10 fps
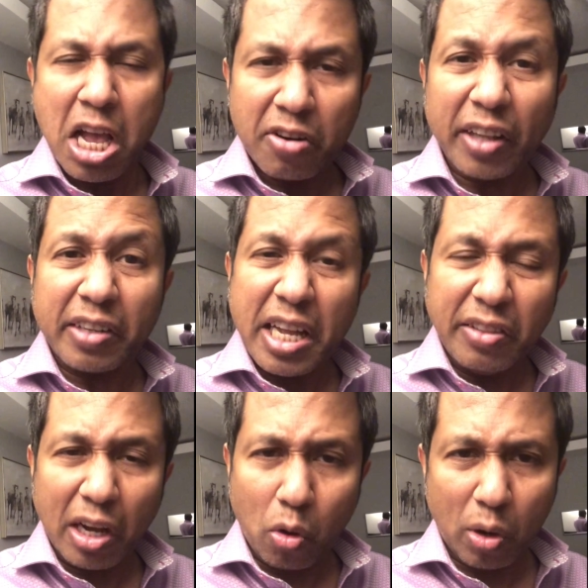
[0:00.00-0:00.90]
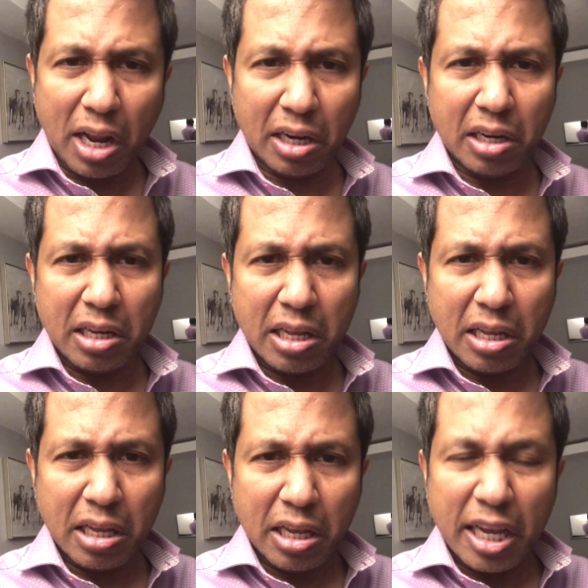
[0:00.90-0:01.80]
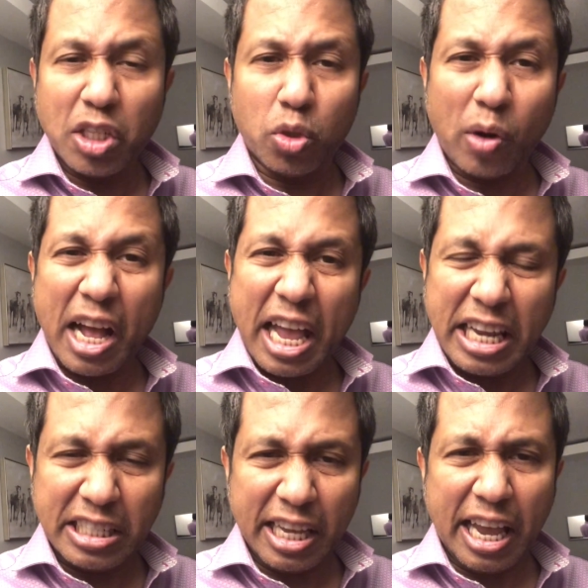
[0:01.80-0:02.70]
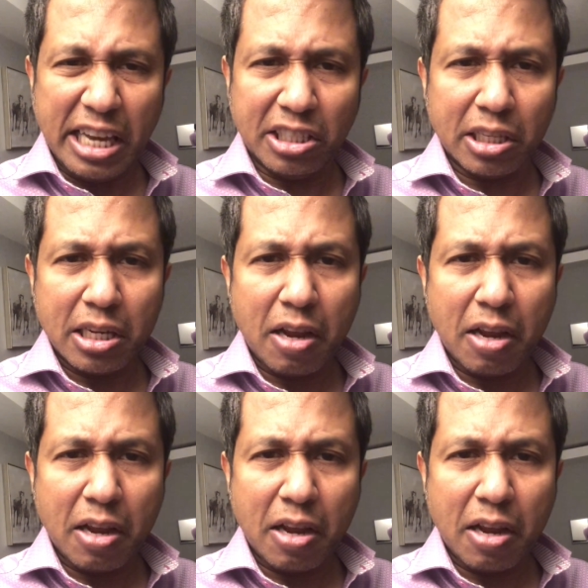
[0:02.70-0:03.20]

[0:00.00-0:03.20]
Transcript: Rather, in the Quran, in Surah 88,